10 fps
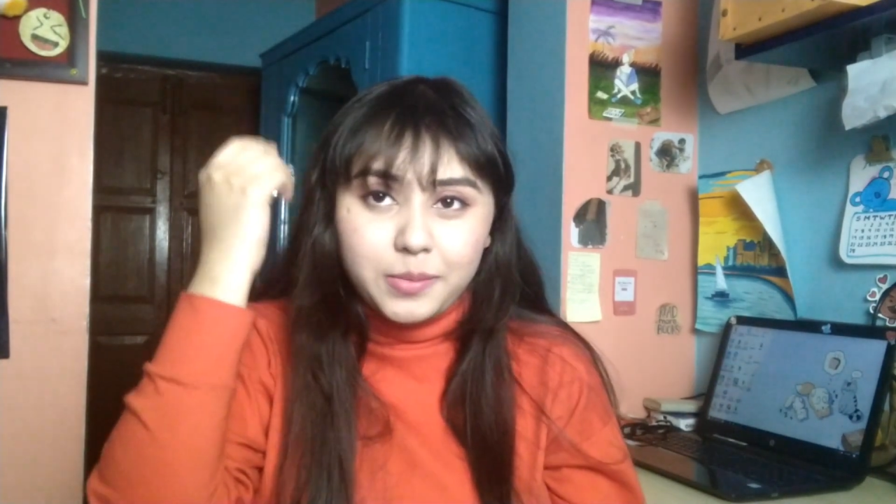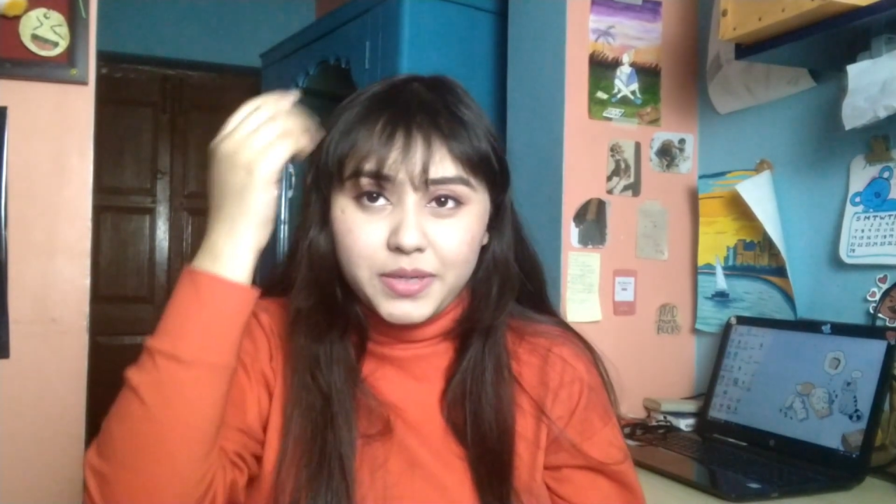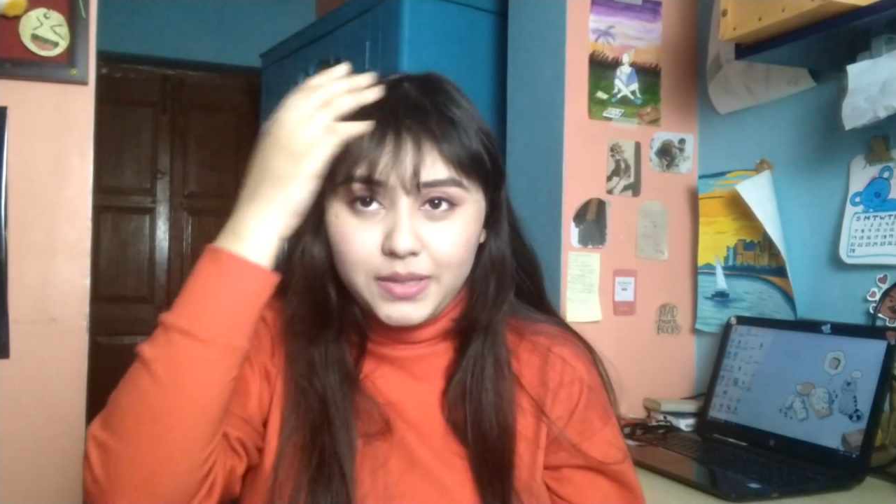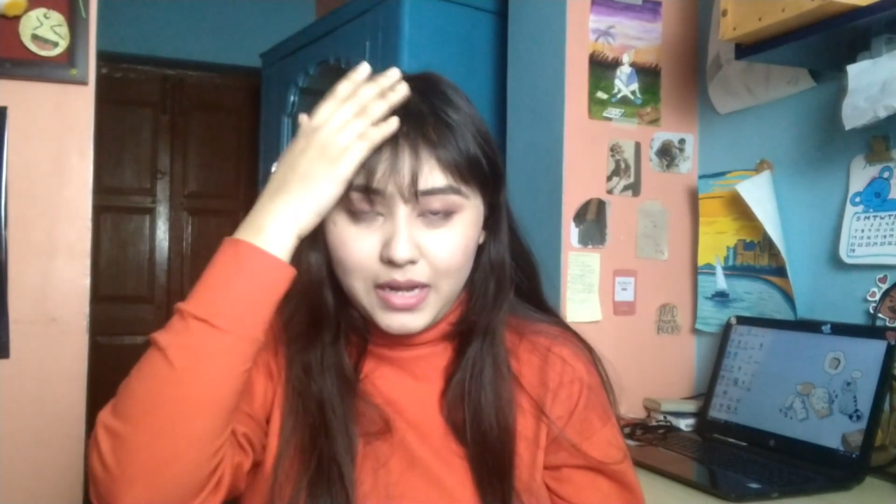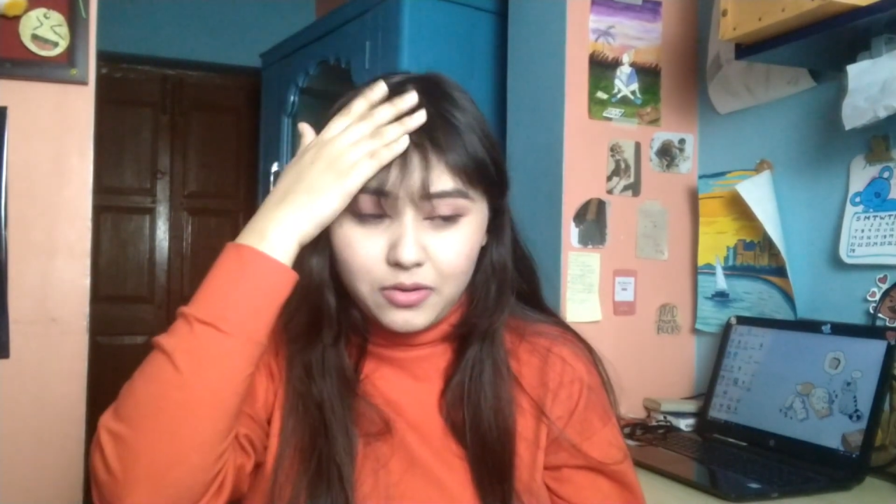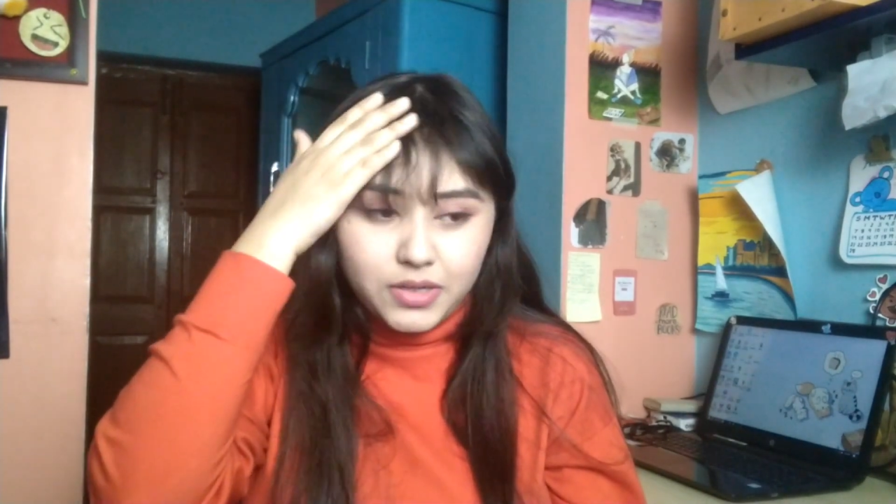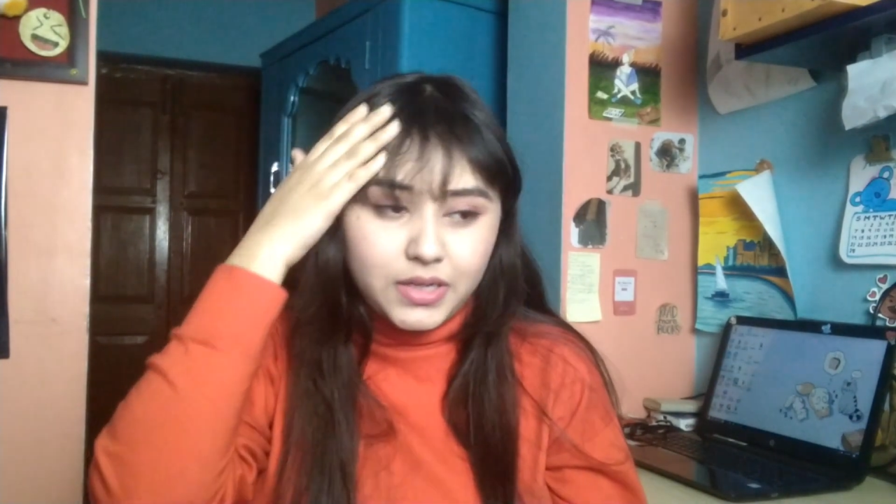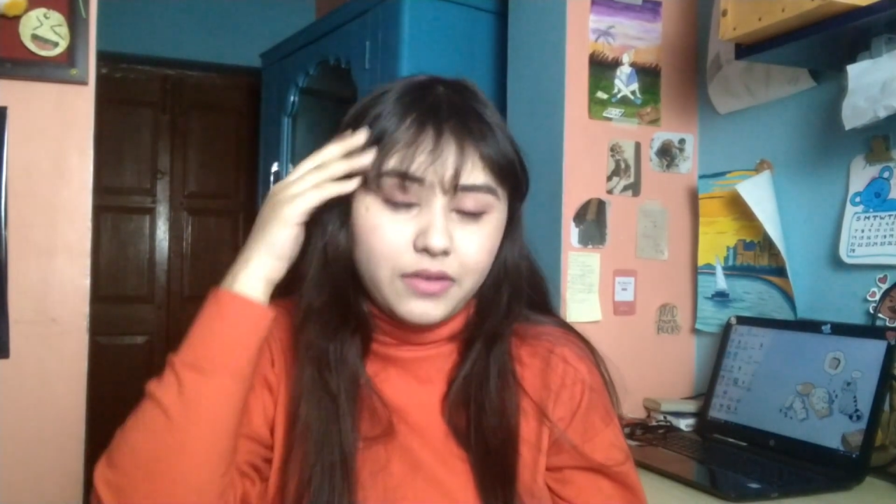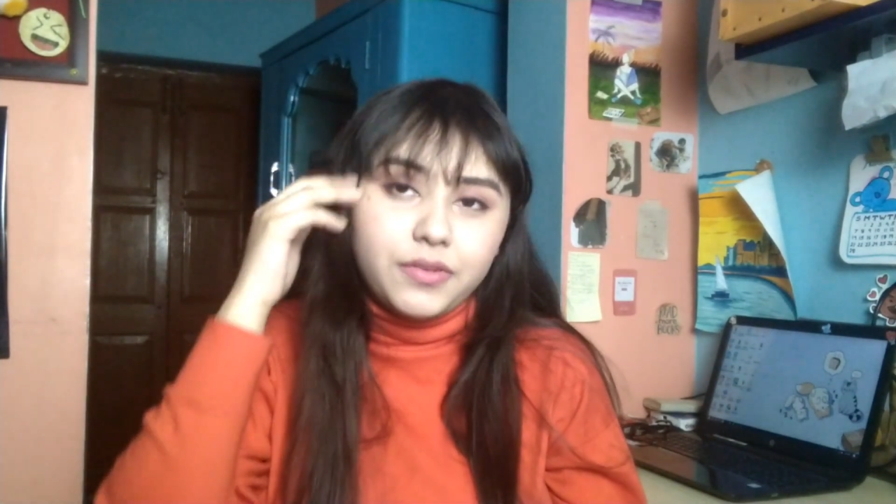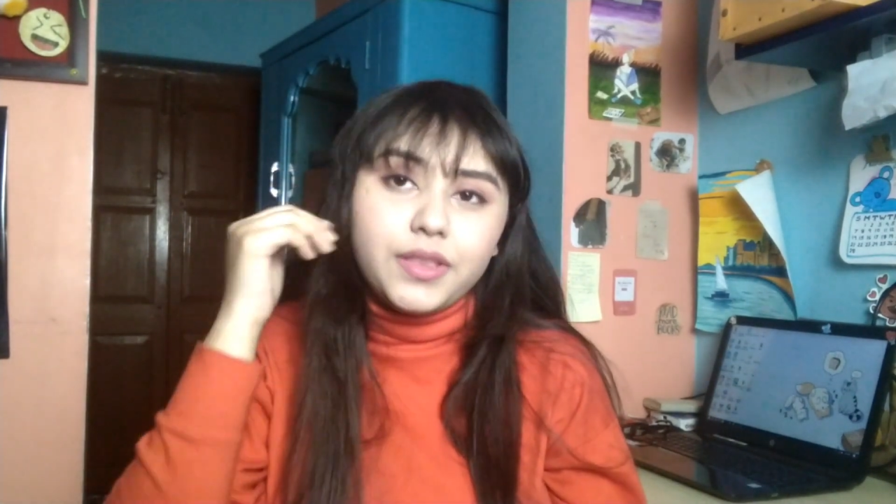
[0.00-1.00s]
every doubt
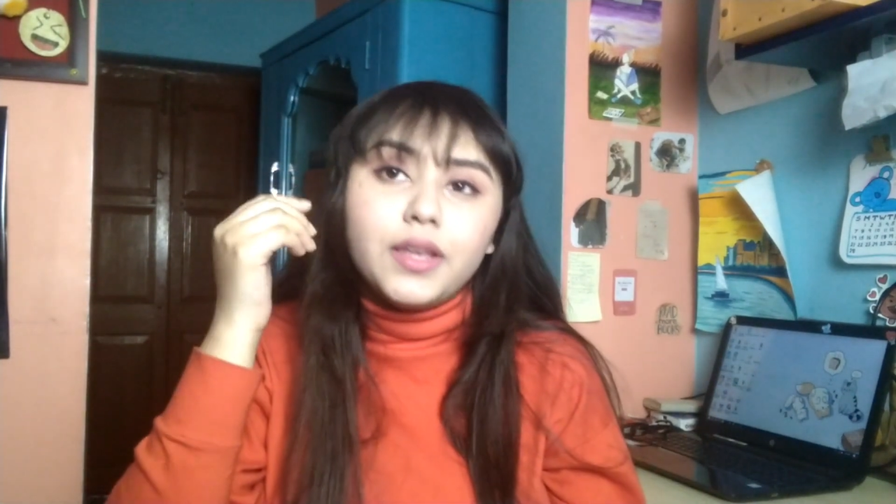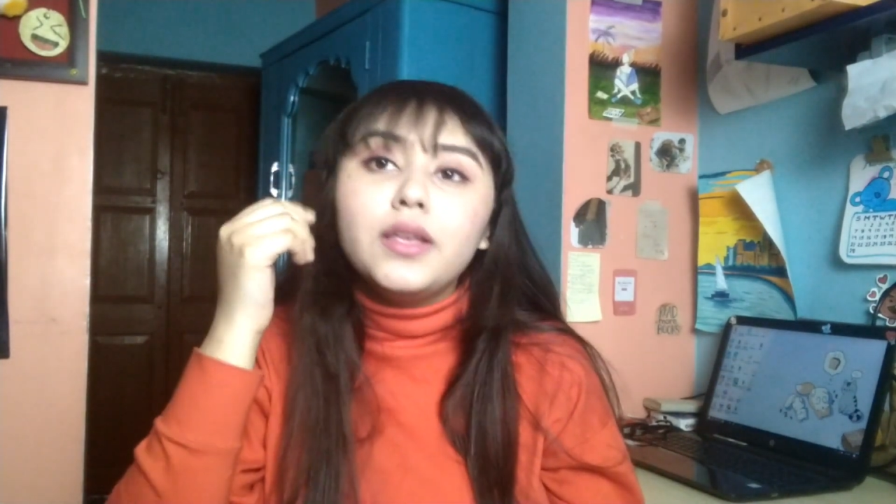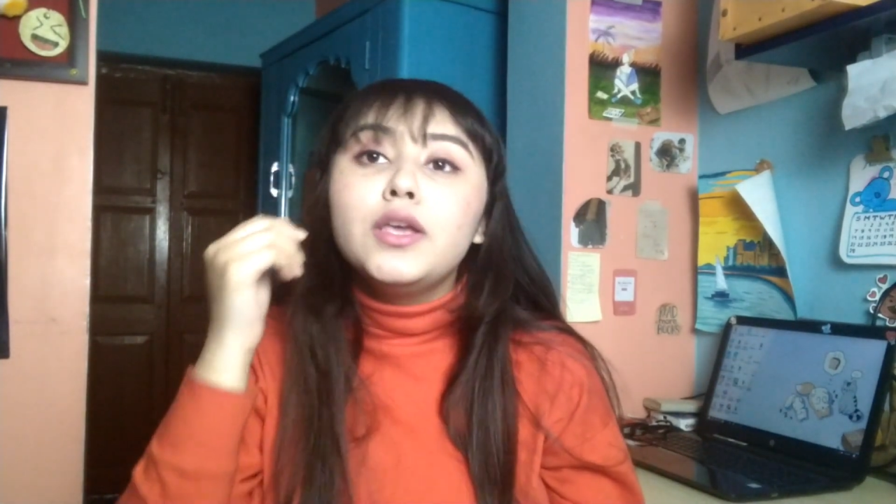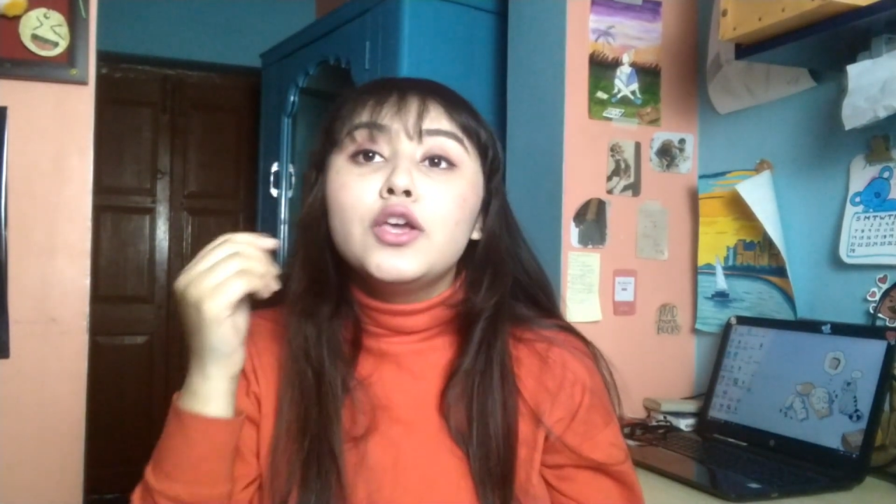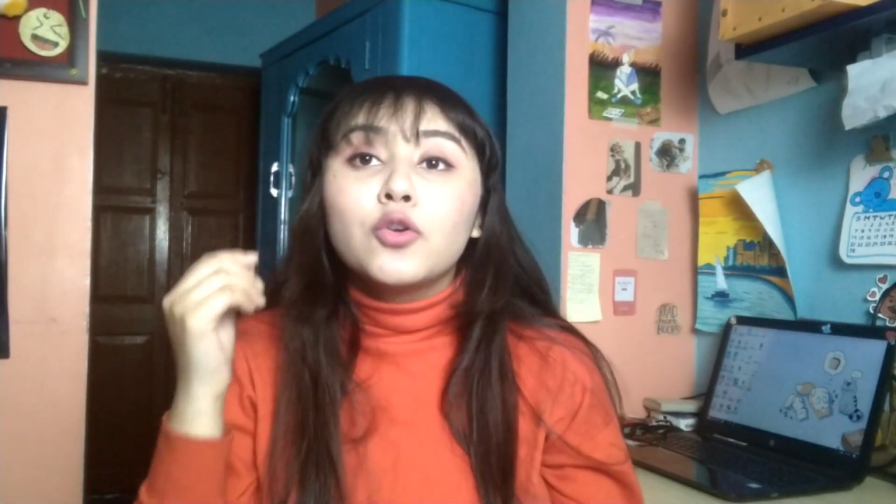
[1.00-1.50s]
and everything.